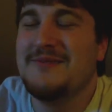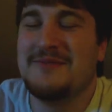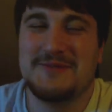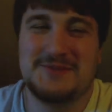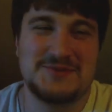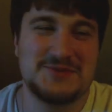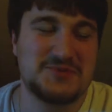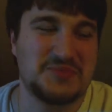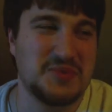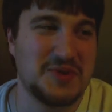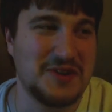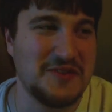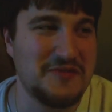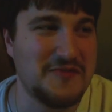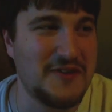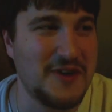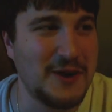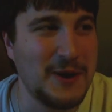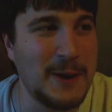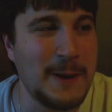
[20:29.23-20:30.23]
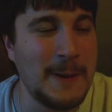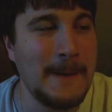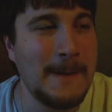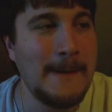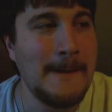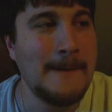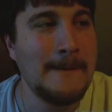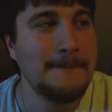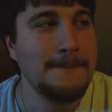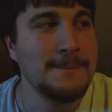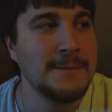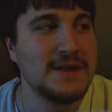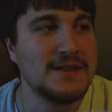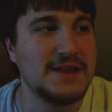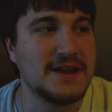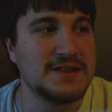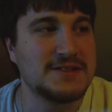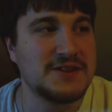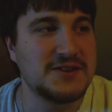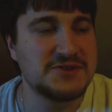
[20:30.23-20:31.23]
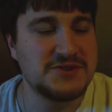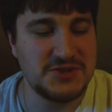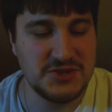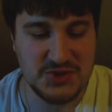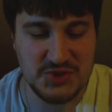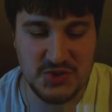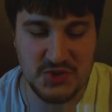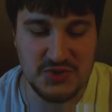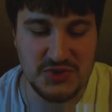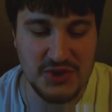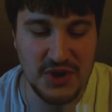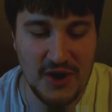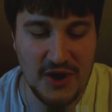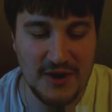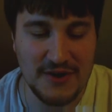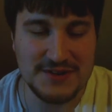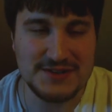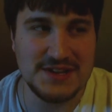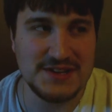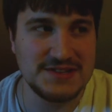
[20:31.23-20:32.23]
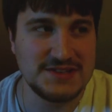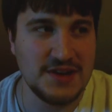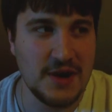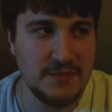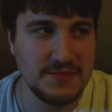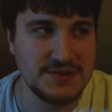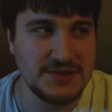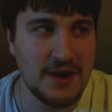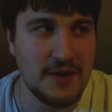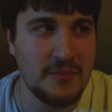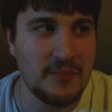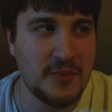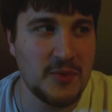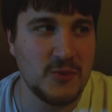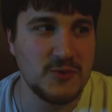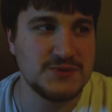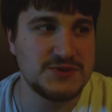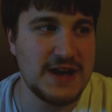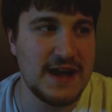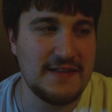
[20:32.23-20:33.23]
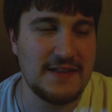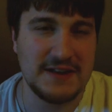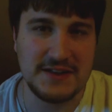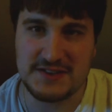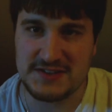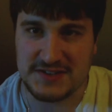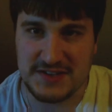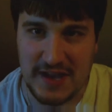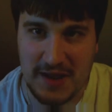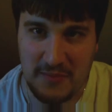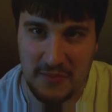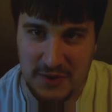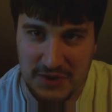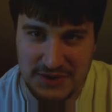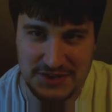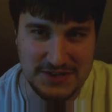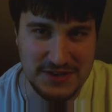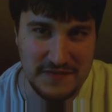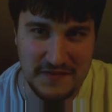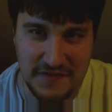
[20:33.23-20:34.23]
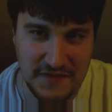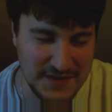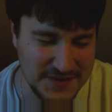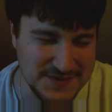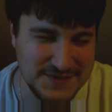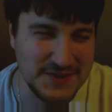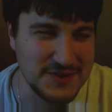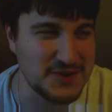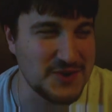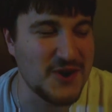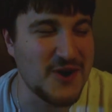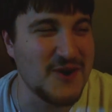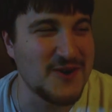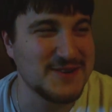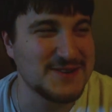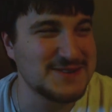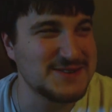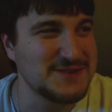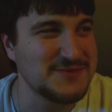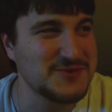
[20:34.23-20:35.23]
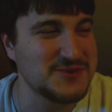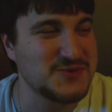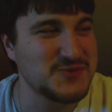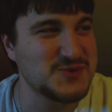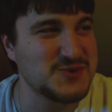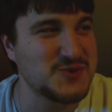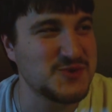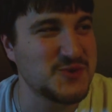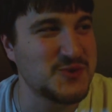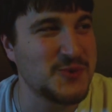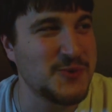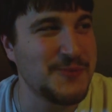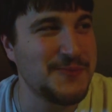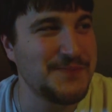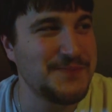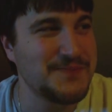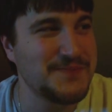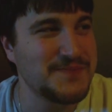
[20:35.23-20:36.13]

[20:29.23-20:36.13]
which is pretty funny like there's these two dogs and Tum Tum pulls out like a sandwich and feeds the dogs, which was cool.